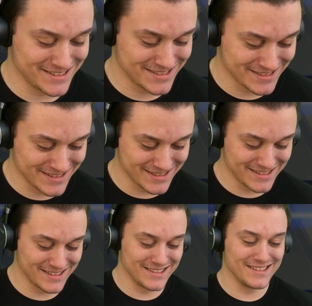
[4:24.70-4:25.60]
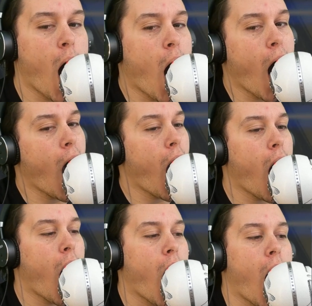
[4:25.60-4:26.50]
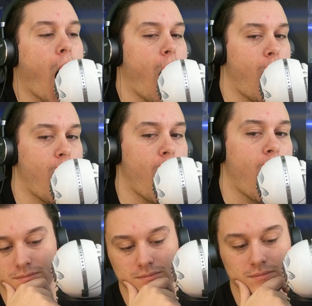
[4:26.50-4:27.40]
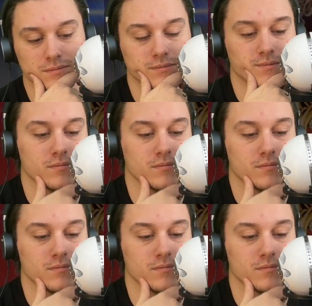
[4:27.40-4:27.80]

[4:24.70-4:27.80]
Nobody speaks.